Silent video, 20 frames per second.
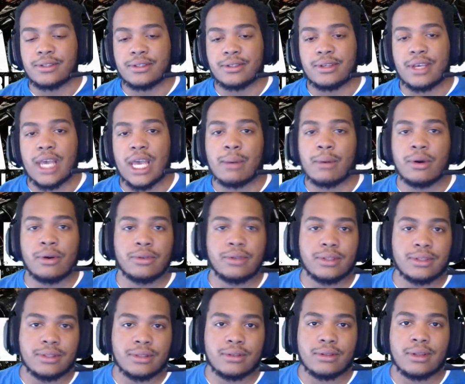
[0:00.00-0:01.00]
camo,
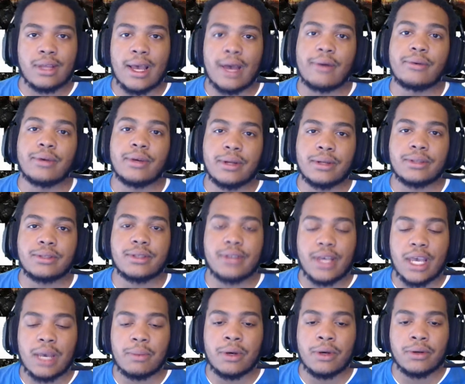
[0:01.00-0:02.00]
is how good is the
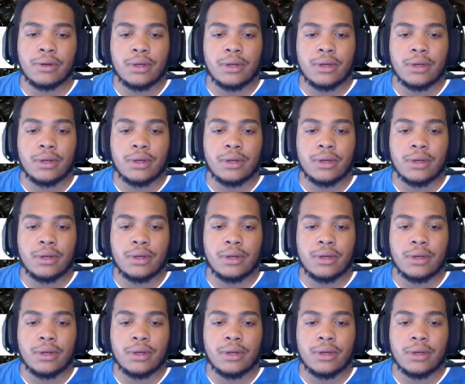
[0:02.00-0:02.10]
camo.